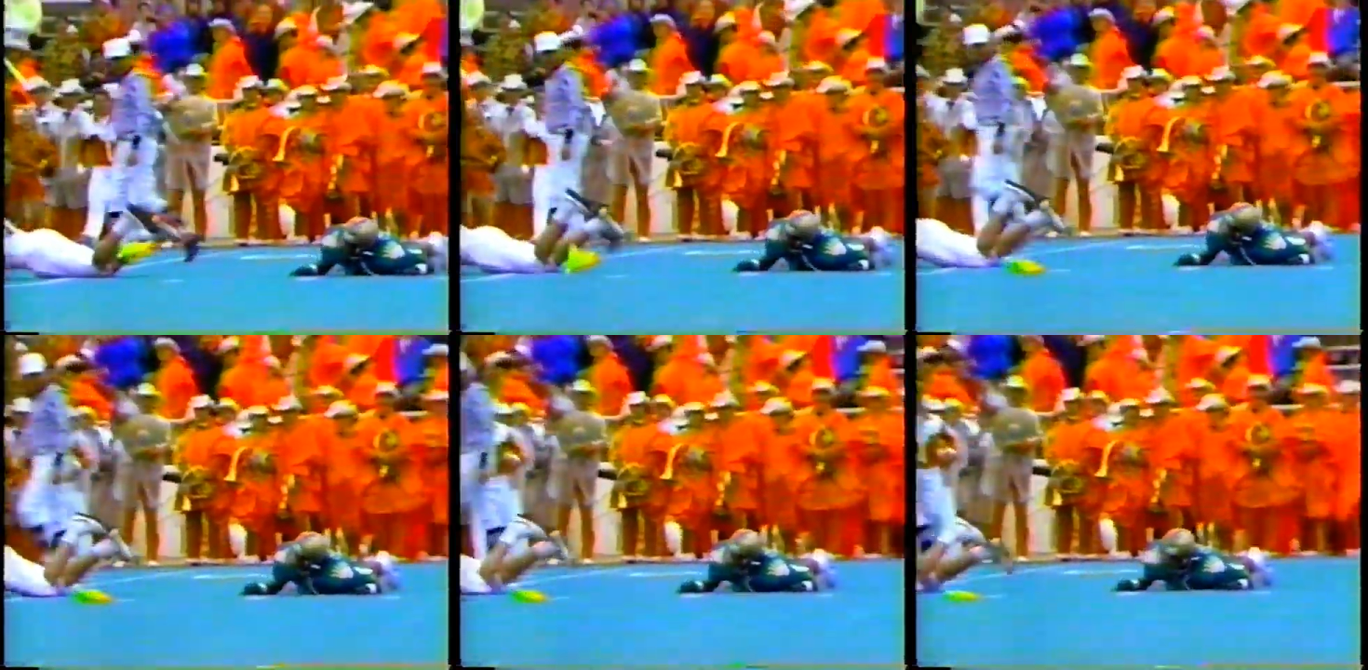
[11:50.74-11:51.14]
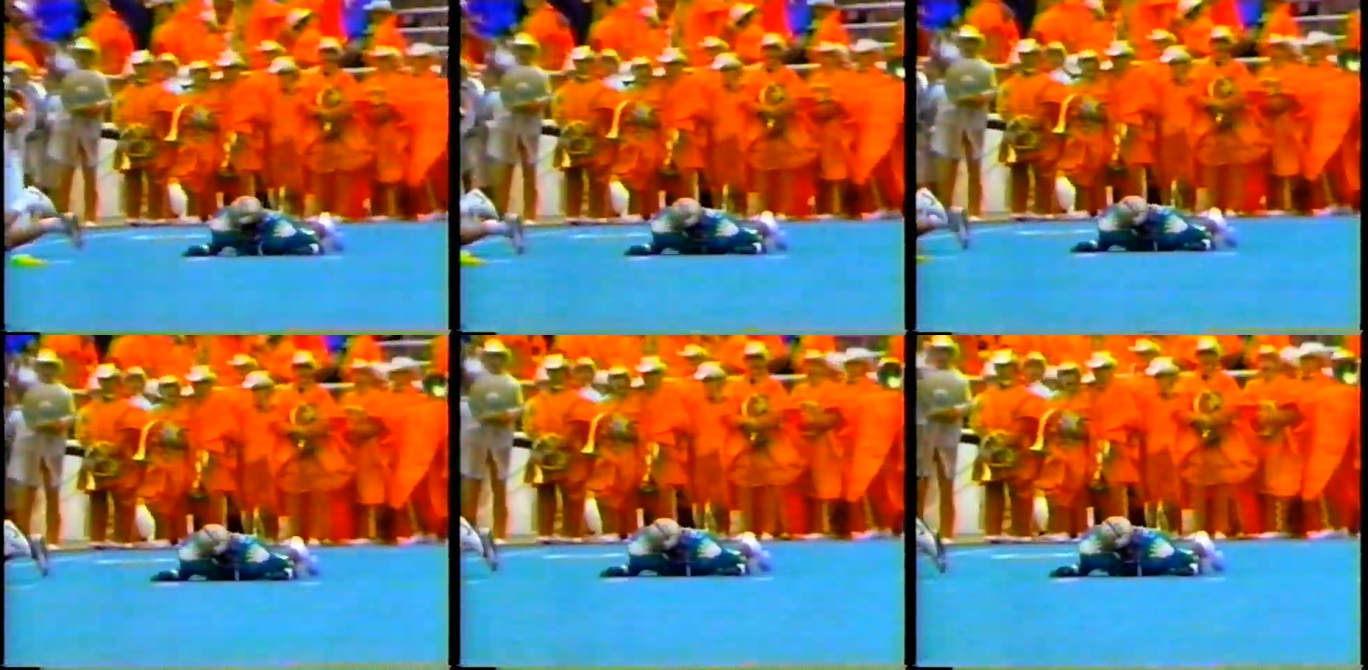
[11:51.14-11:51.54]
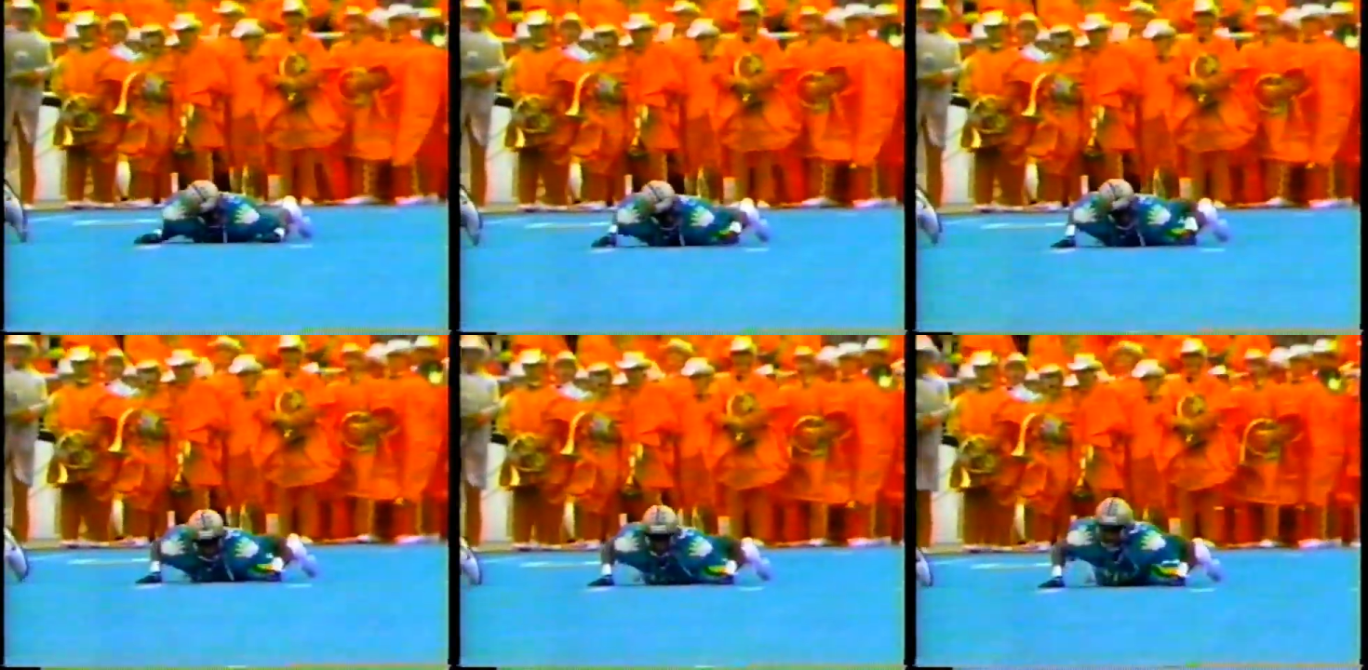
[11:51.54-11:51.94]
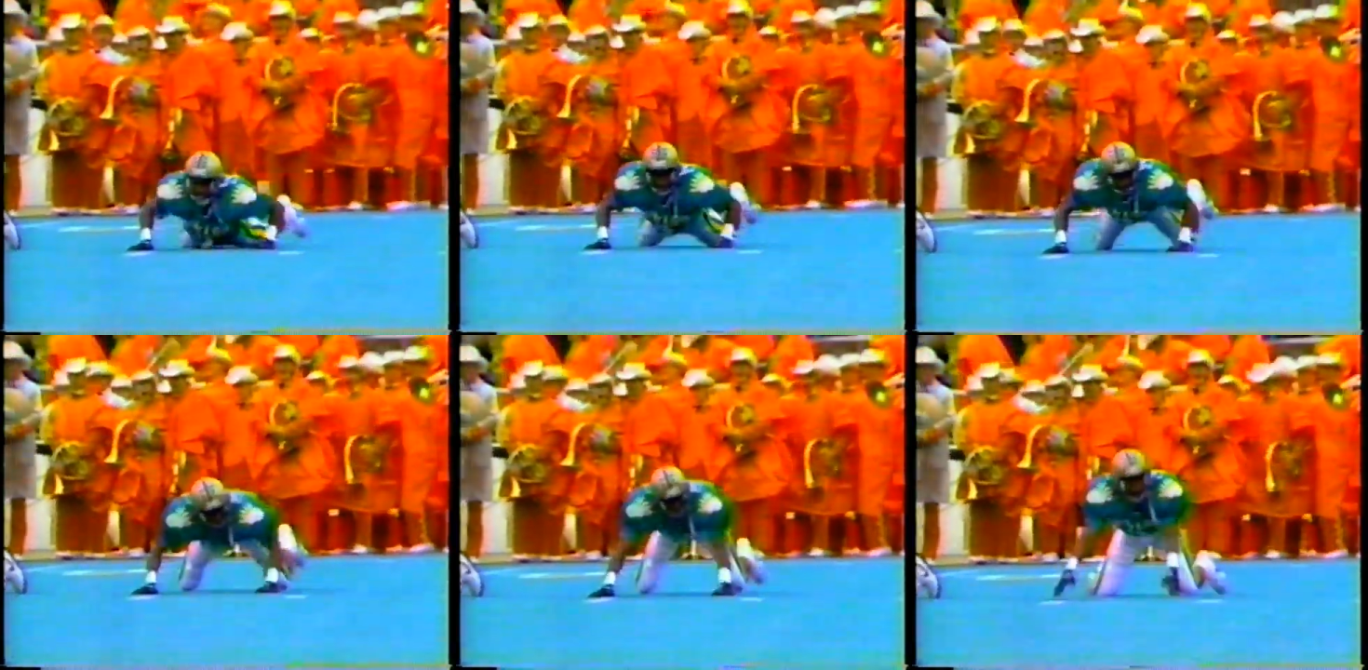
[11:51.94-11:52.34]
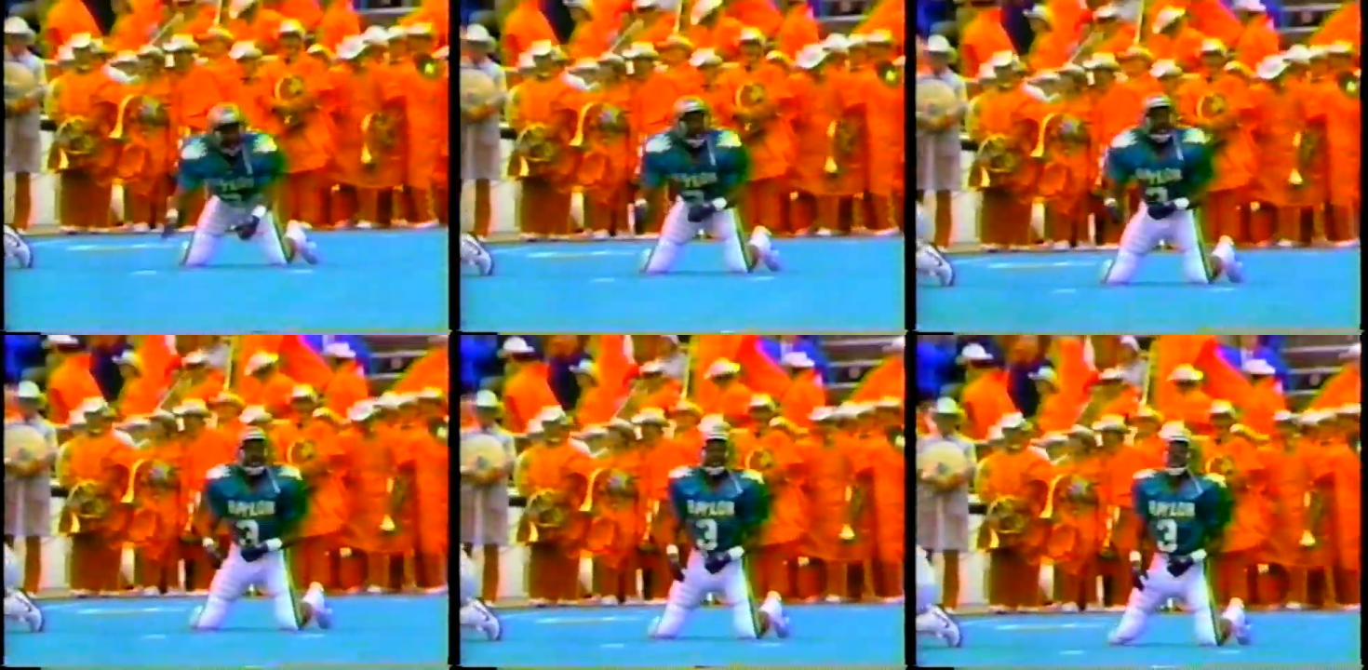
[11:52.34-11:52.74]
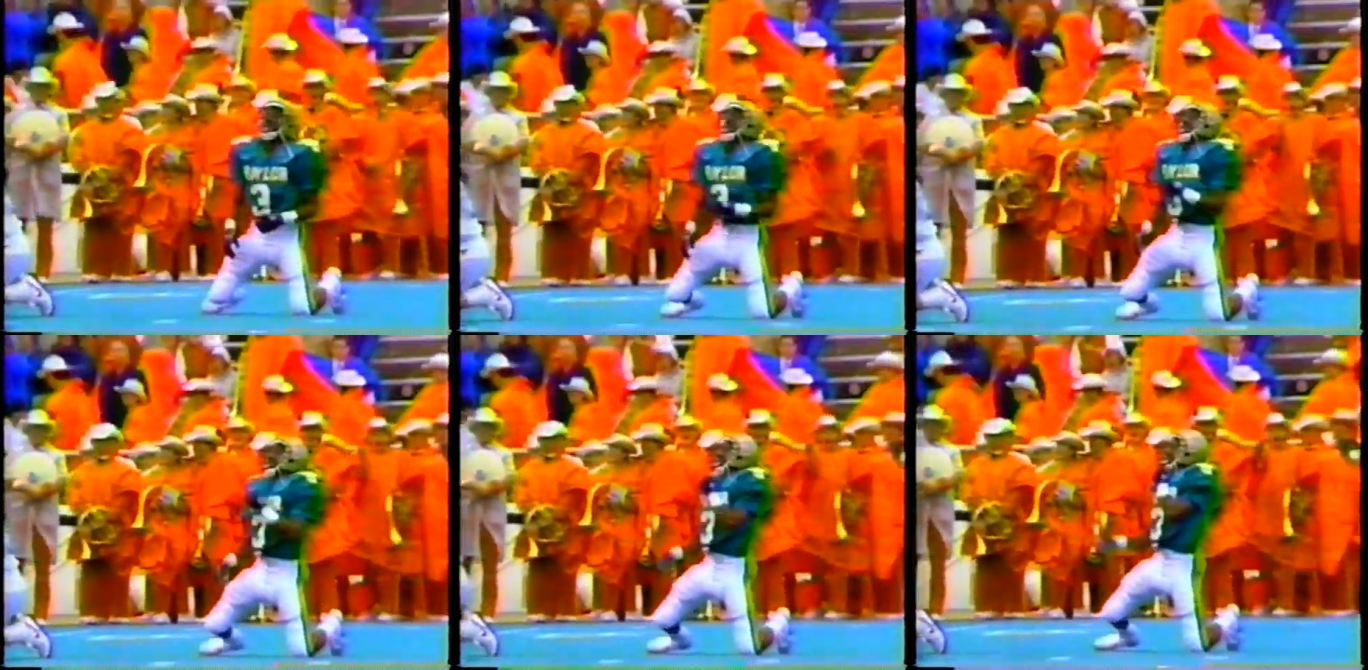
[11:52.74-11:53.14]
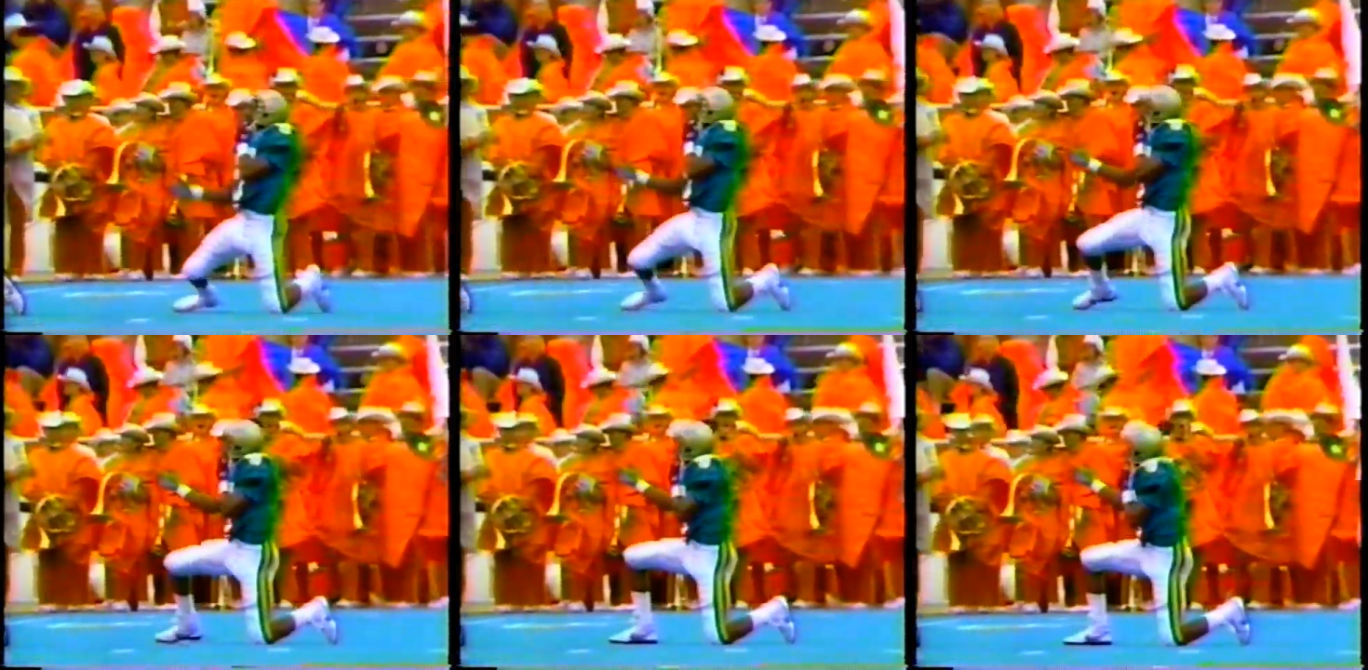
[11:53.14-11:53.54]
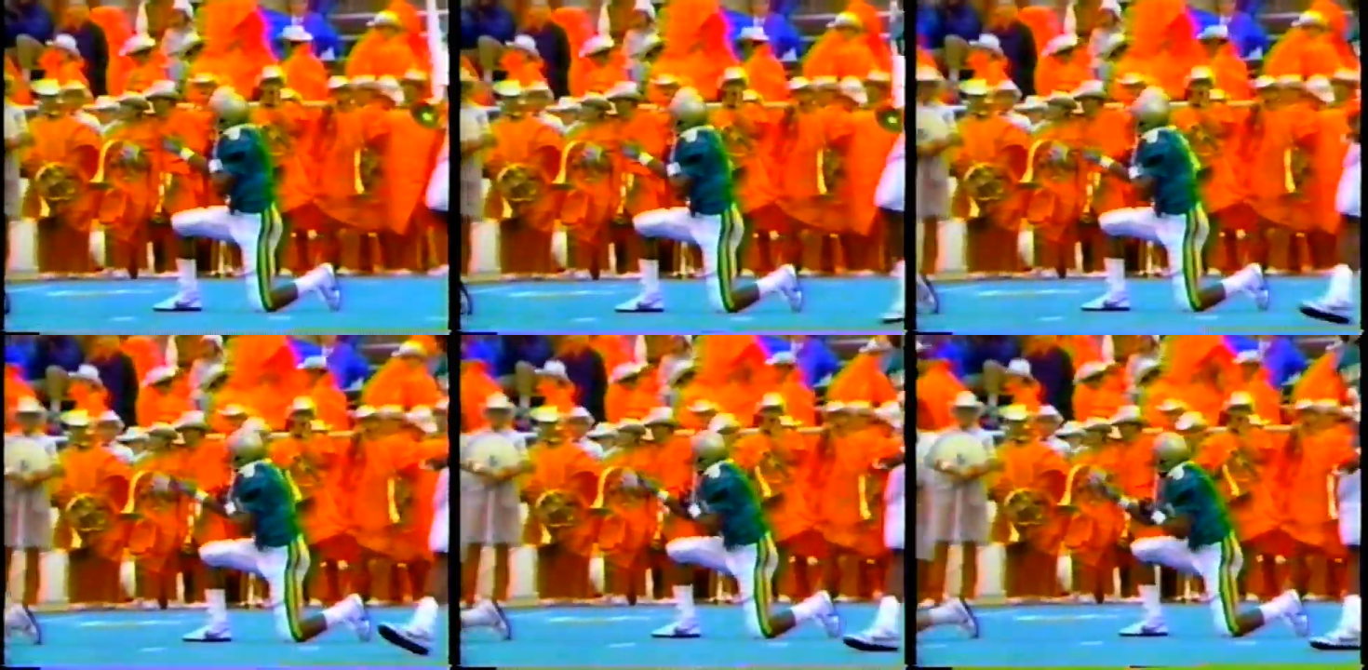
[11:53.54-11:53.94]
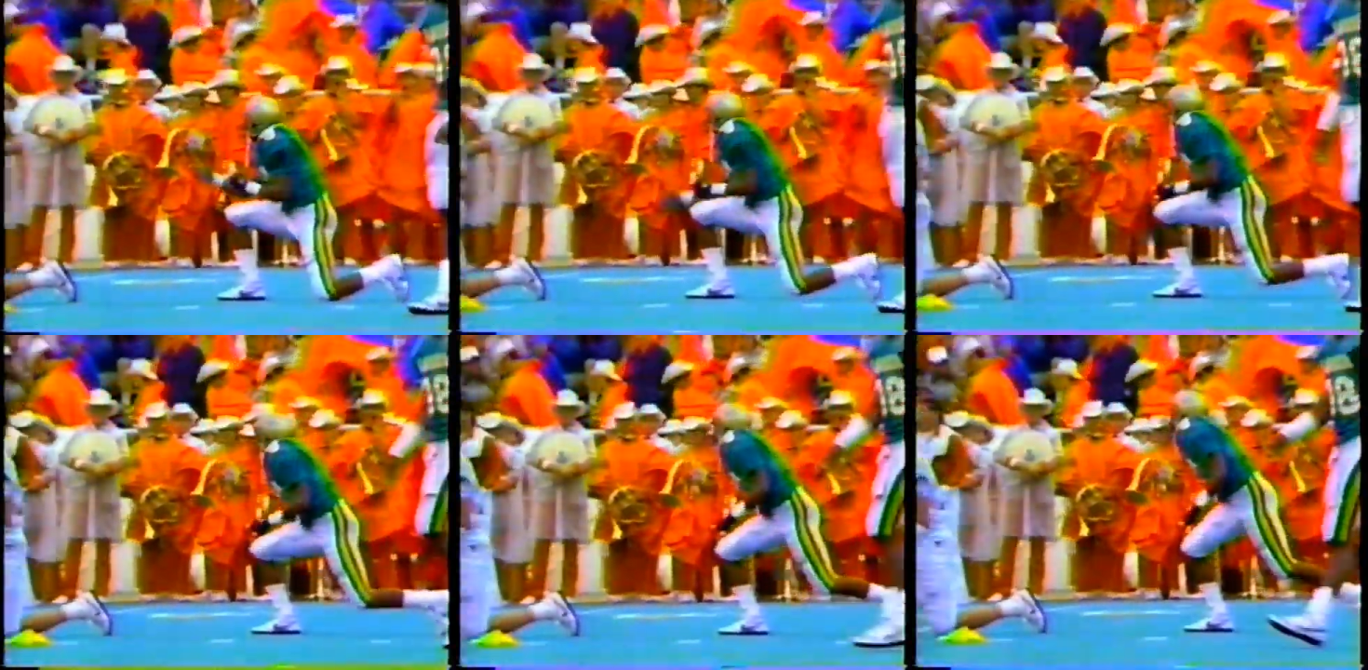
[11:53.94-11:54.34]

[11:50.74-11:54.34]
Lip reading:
Nobody's mouth can be seen.